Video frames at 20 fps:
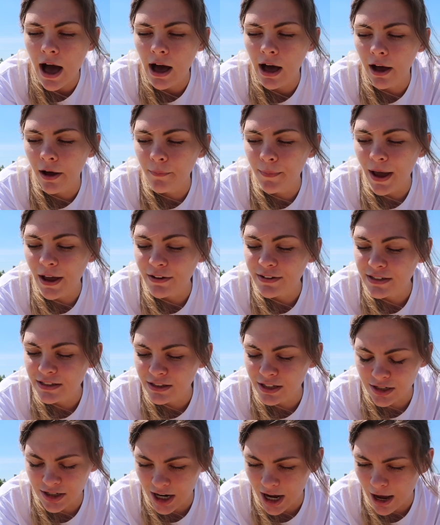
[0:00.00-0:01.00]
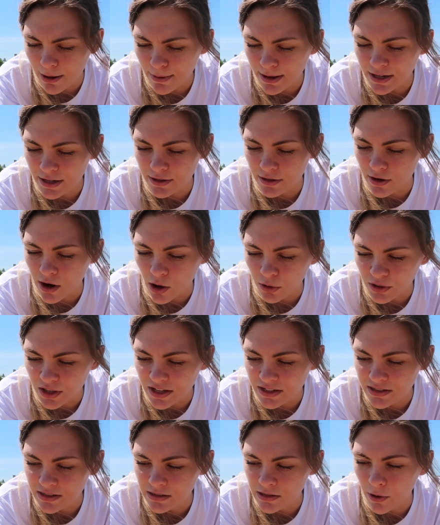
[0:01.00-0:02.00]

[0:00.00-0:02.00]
At the time, I didn't know this,